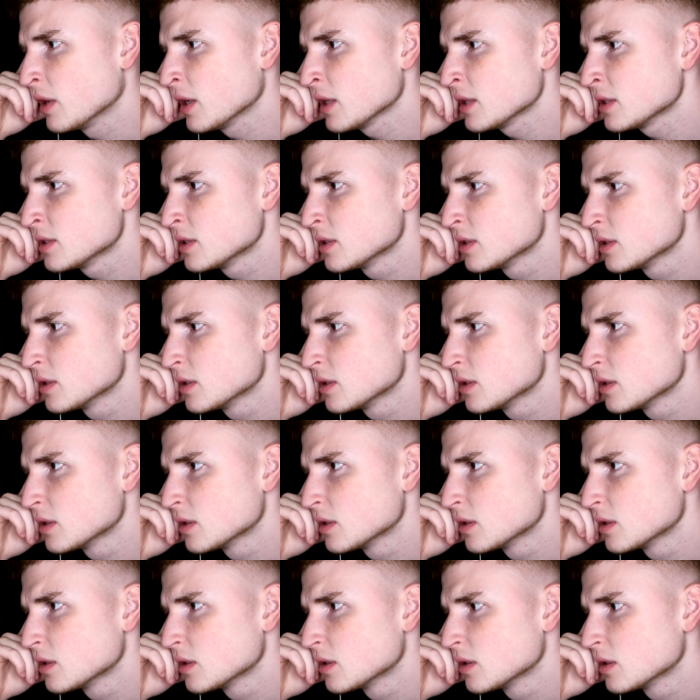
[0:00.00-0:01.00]
what?
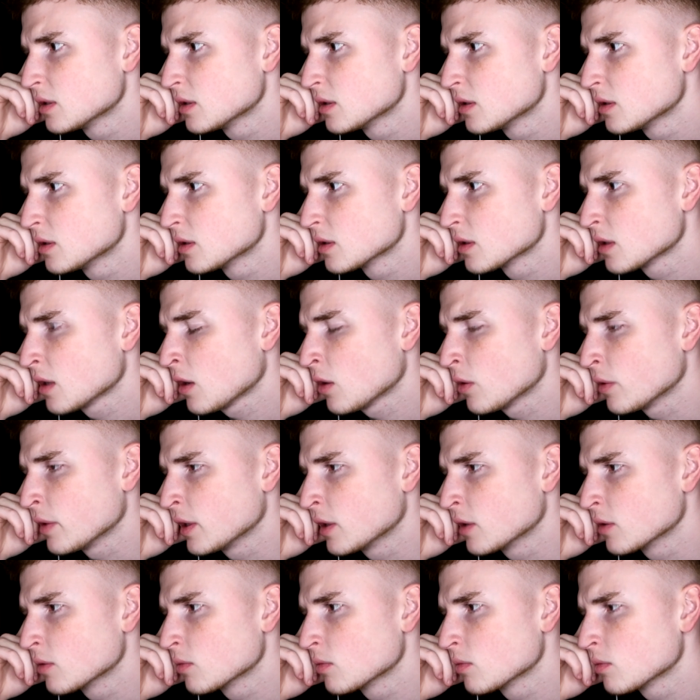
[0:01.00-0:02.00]
Oh,
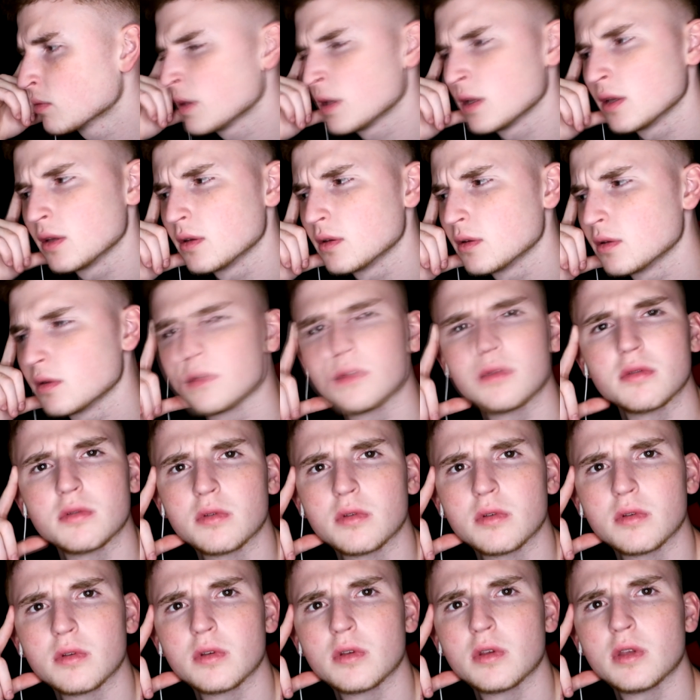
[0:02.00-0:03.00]
wait.
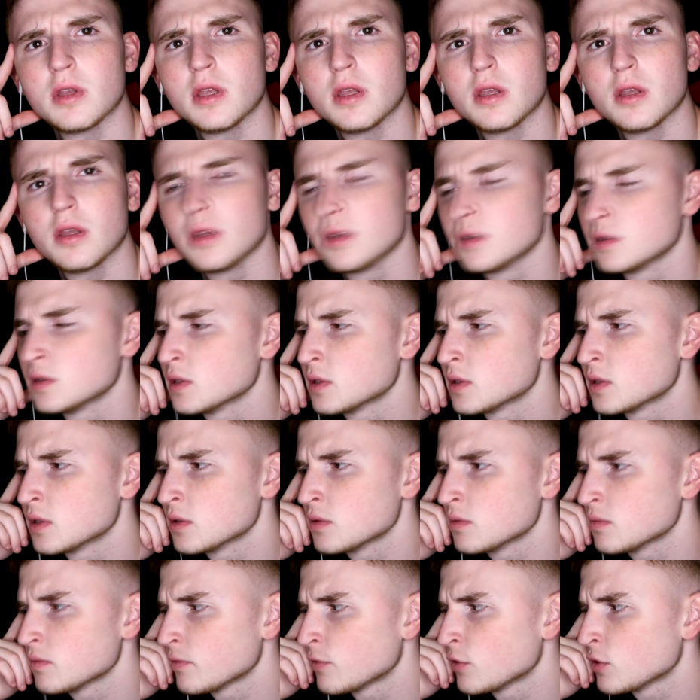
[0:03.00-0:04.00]
Is this
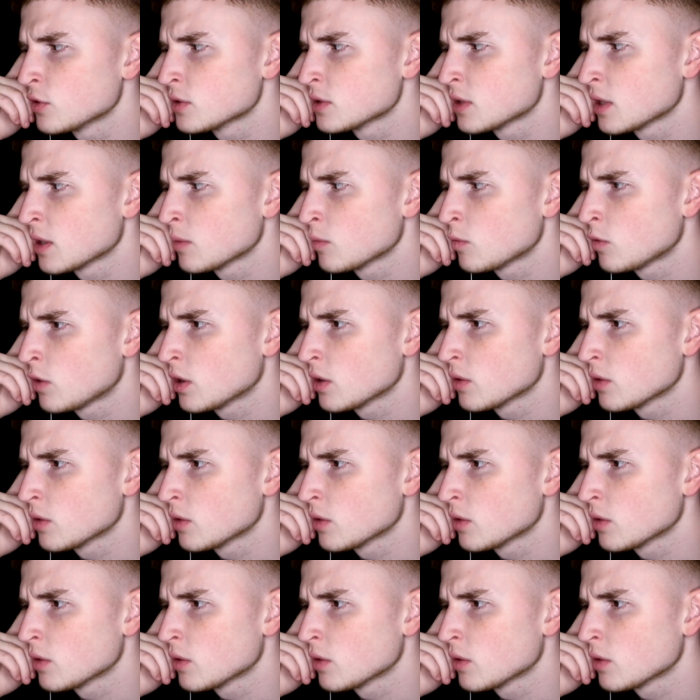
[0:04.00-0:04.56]
his first time?